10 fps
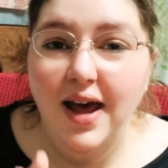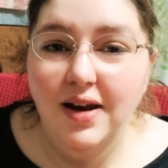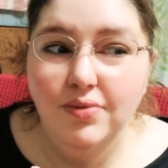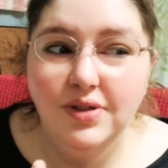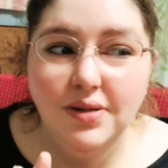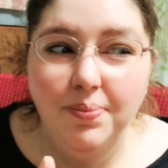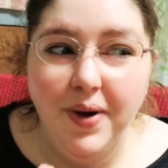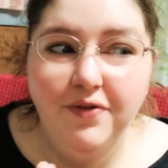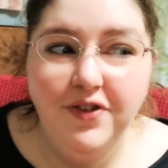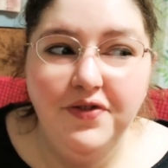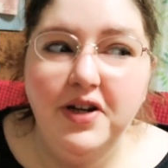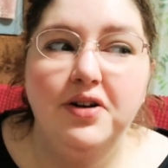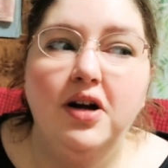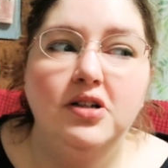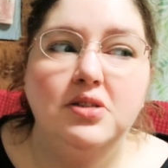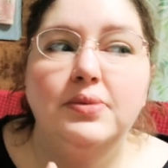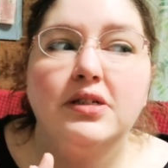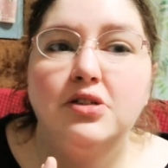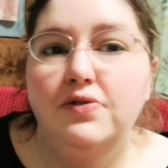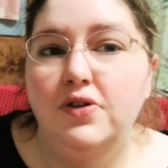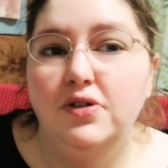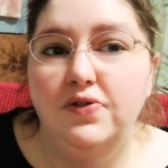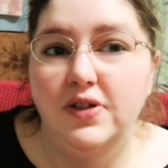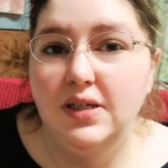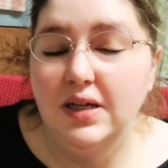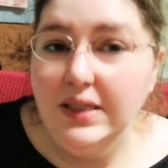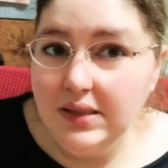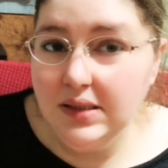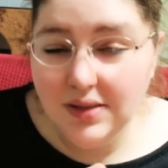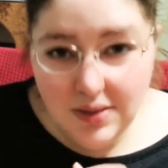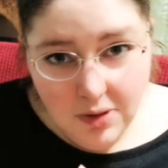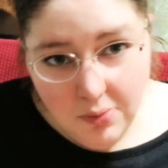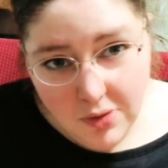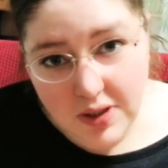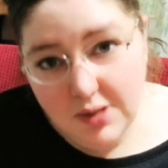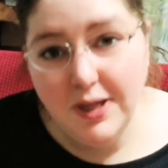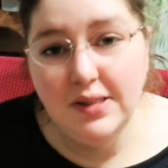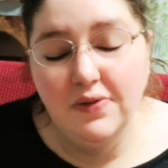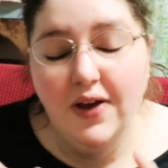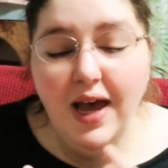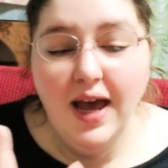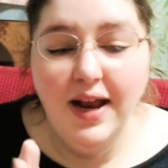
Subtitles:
And it was about $15 because your first visit is the most expensive.